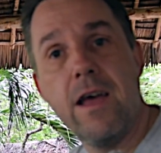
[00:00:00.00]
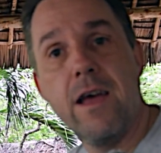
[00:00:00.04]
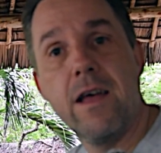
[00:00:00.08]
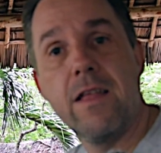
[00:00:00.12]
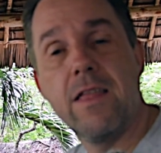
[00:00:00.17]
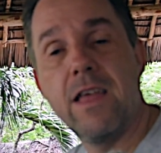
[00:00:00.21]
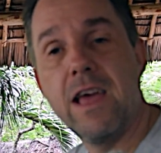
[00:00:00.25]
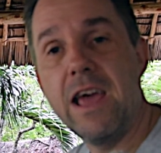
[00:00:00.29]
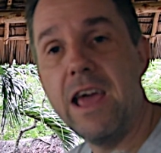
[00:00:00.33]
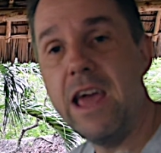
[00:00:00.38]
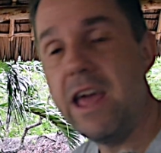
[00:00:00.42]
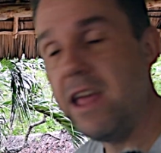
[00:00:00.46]

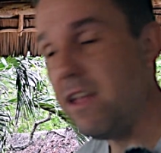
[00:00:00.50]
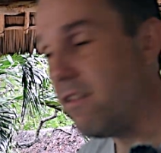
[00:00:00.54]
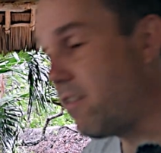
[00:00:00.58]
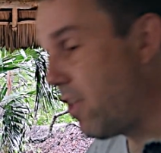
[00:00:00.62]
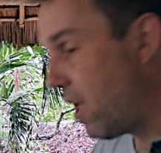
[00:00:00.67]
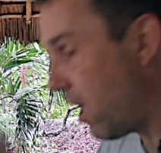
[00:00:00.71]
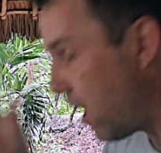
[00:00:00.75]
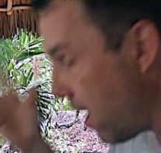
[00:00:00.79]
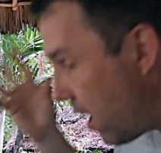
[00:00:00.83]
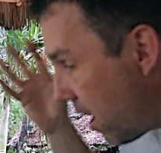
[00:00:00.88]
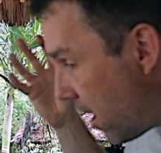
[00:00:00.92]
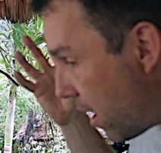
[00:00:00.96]
the
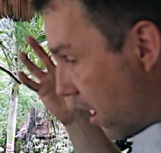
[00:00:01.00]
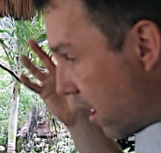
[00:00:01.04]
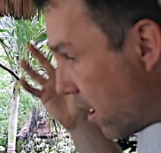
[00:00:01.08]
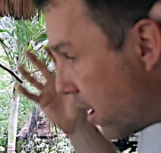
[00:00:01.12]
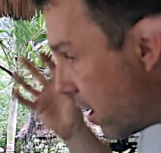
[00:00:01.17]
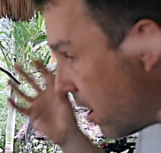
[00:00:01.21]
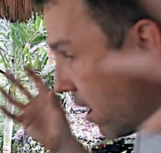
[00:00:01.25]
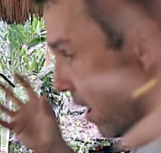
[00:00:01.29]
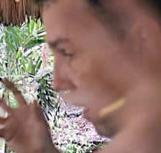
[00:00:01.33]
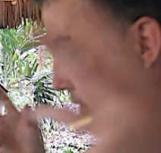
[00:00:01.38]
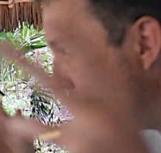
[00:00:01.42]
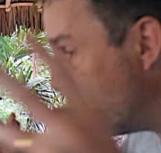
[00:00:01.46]
heat
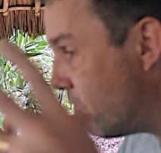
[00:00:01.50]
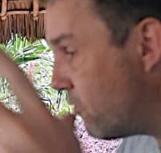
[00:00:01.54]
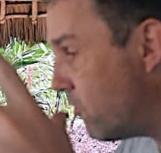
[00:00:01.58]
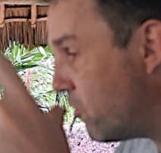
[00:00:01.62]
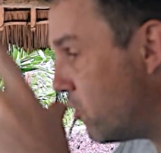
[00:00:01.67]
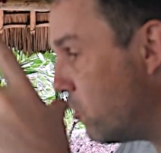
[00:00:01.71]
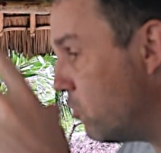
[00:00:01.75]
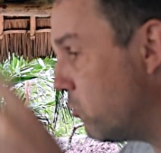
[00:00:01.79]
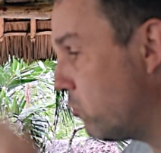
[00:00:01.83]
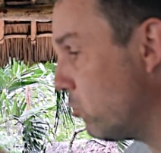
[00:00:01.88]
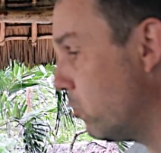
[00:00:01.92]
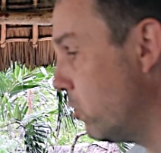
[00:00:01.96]

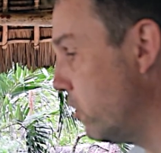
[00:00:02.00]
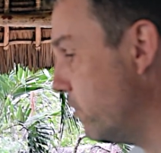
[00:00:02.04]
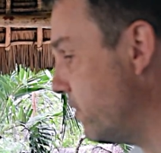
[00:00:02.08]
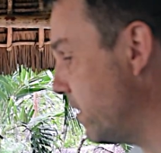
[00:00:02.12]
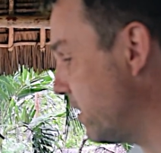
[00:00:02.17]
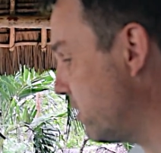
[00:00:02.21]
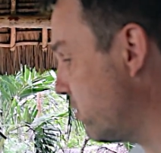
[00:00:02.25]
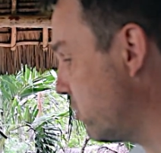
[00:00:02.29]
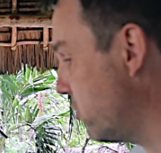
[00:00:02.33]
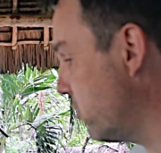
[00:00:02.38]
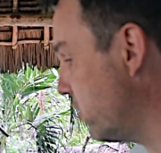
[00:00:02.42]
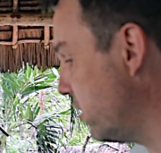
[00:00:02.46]
infuse all of
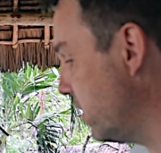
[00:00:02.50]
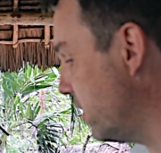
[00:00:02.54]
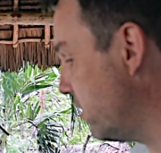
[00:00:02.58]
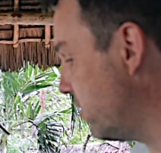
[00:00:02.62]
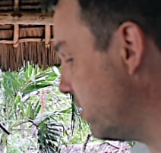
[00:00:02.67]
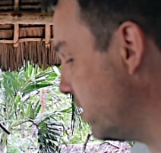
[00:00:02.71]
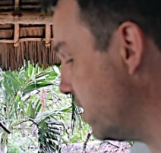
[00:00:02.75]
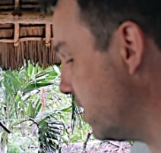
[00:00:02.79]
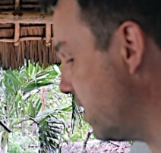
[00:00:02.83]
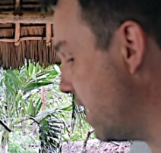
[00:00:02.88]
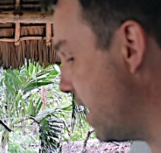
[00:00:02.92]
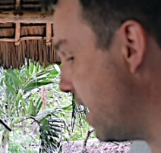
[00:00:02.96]
its
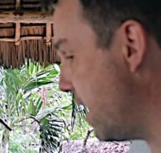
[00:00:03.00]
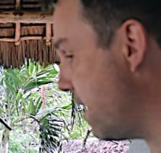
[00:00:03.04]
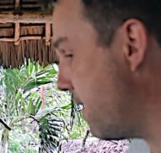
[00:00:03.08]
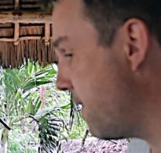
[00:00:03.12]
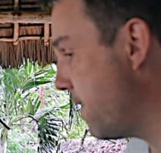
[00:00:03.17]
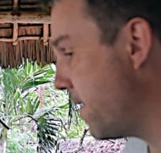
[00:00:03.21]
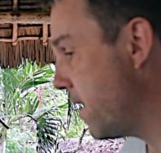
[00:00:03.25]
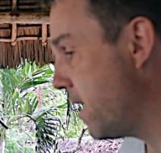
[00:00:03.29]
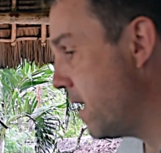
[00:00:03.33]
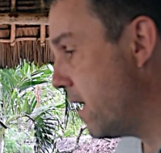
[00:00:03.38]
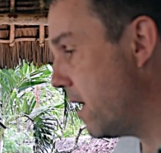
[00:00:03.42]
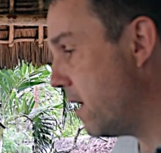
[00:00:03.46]
goodness in there.
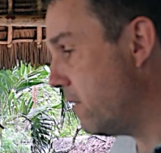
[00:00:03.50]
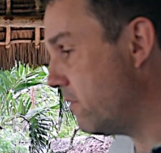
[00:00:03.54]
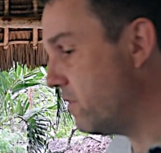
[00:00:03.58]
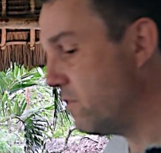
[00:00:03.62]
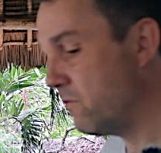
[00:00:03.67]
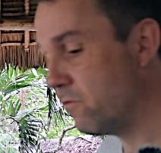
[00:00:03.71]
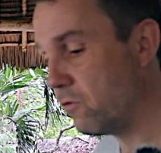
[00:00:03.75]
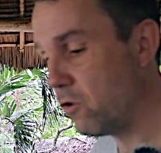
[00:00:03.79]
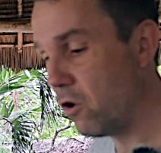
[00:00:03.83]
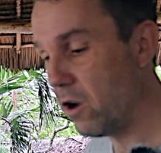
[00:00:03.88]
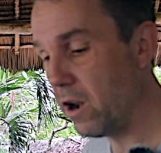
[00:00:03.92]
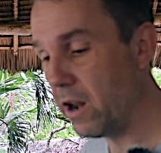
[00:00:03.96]
I've
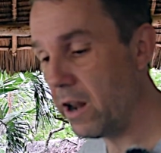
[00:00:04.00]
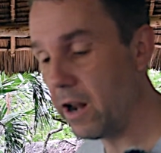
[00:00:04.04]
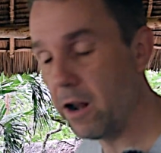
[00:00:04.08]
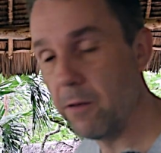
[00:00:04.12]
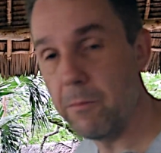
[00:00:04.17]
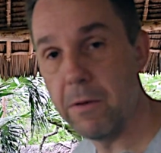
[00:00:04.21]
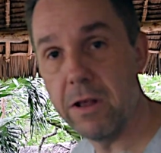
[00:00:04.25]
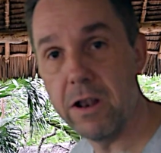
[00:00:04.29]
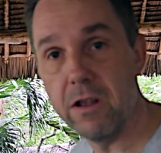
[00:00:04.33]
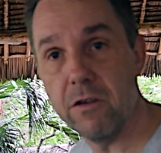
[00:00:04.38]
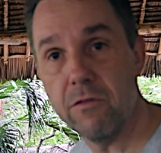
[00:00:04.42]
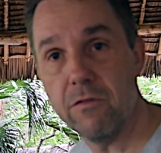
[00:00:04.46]
even got a
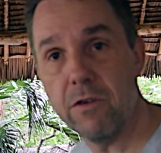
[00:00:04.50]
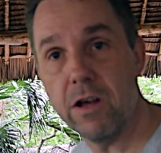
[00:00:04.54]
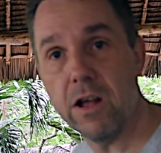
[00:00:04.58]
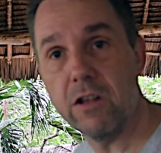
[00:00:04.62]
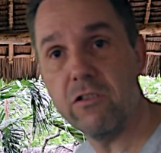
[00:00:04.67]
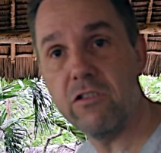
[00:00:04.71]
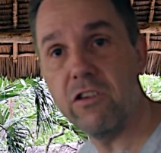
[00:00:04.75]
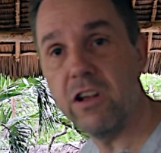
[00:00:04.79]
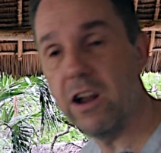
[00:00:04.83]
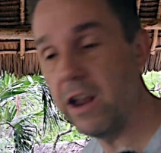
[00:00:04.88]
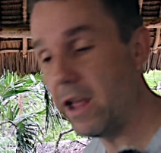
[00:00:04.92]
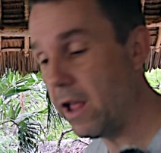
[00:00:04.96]
little bit of
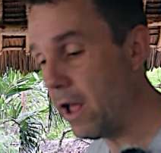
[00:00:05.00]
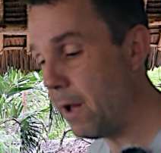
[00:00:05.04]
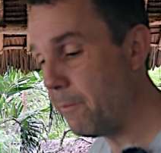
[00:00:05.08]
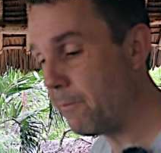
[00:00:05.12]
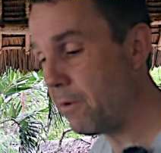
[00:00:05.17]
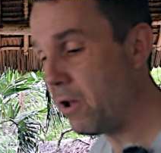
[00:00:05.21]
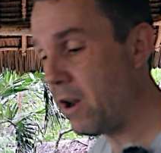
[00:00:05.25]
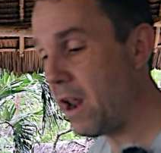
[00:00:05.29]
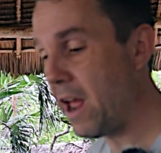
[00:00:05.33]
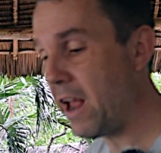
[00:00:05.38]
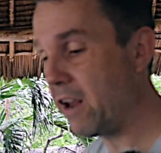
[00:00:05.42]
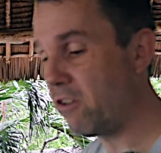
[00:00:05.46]
chili.
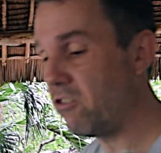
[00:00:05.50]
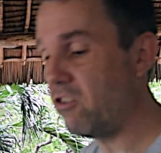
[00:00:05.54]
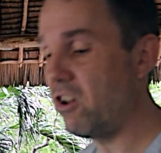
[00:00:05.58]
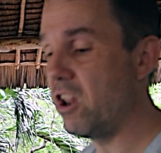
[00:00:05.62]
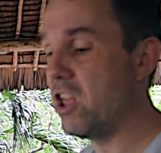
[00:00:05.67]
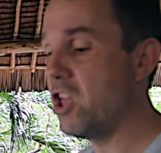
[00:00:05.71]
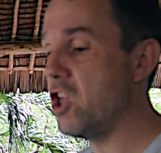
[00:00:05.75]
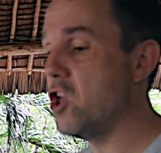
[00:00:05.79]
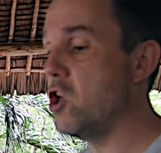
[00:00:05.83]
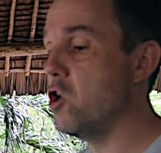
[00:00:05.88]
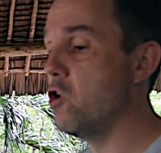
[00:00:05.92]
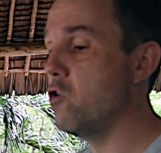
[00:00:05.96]
I'm going to
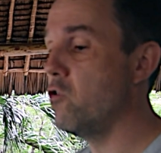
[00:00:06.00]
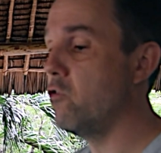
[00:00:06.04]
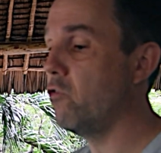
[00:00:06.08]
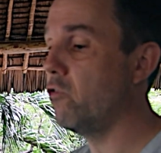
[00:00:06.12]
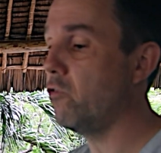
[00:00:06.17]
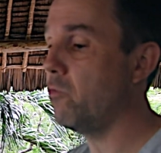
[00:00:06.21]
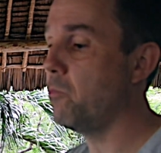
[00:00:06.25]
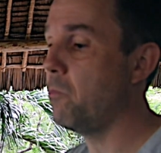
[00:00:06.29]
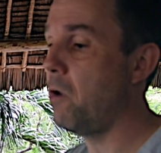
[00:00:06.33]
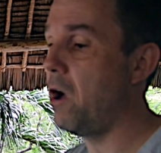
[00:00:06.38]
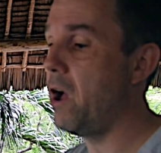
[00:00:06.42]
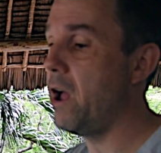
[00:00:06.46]
actually
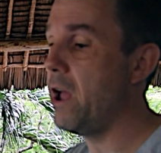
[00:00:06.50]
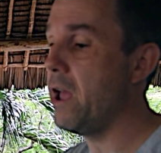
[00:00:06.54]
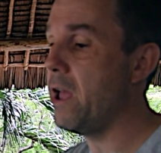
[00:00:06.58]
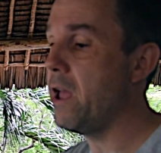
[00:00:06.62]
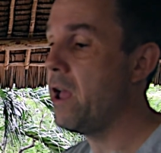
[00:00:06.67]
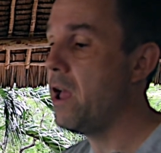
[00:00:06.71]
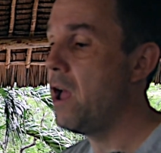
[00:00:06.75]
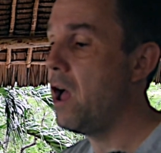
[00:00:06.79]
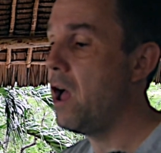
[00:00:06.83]
use my